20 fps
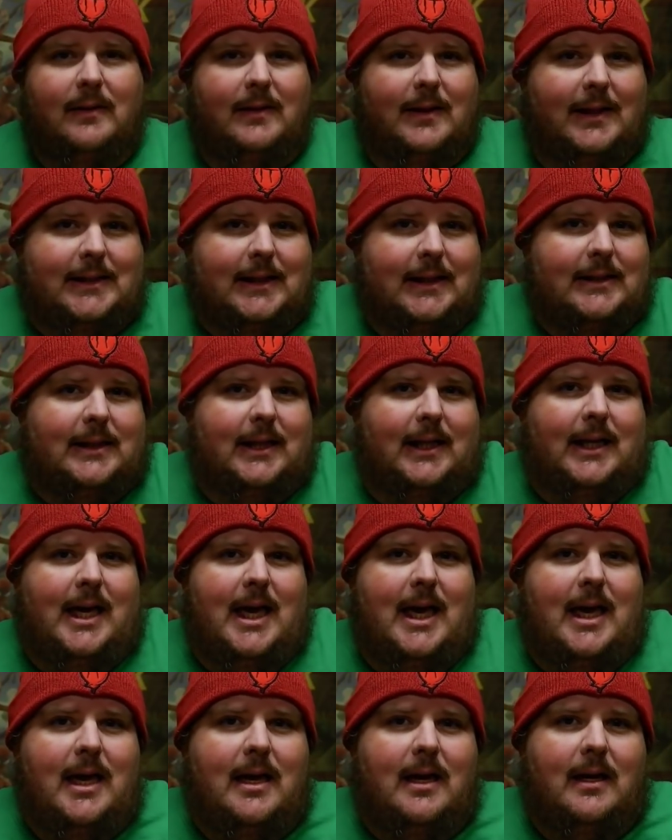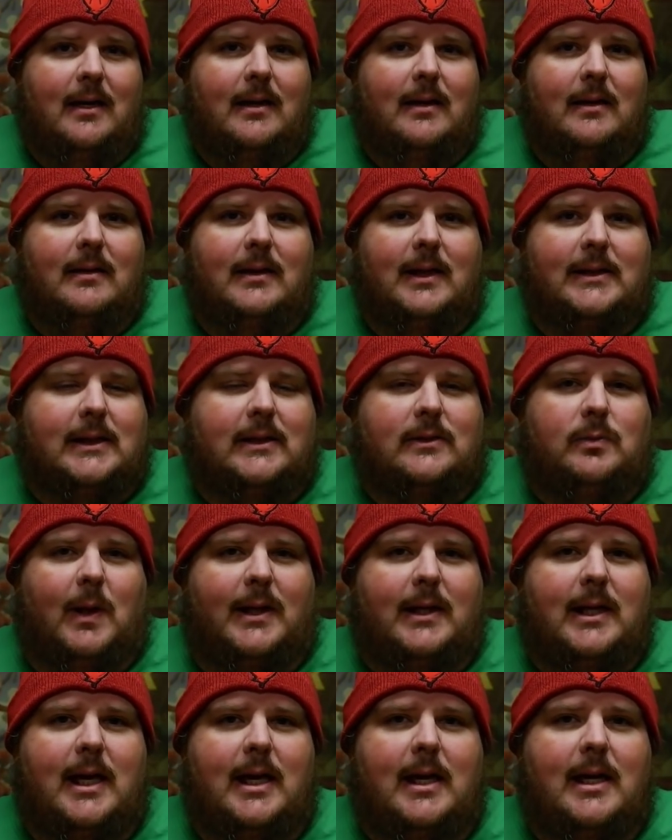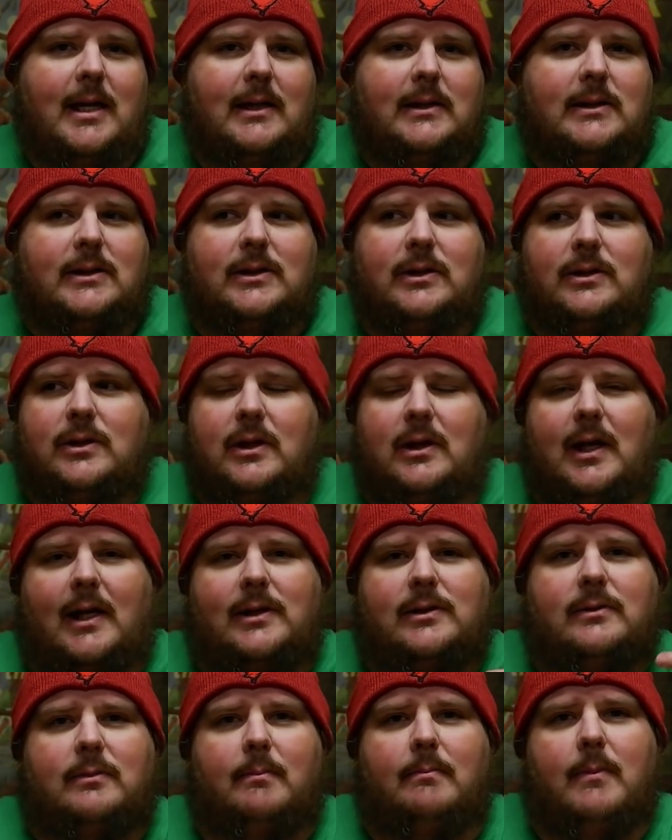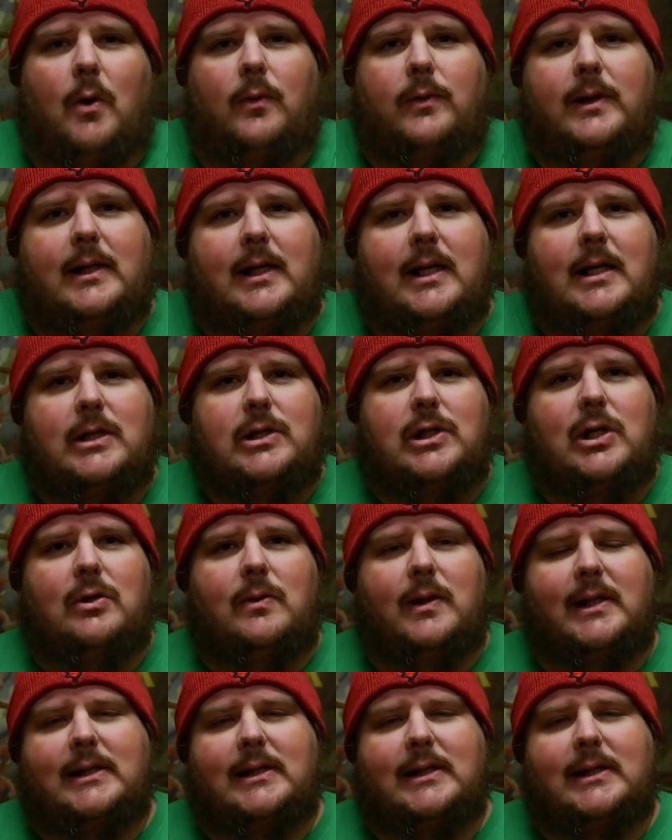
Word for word: This is the king. This is what King has has molded into.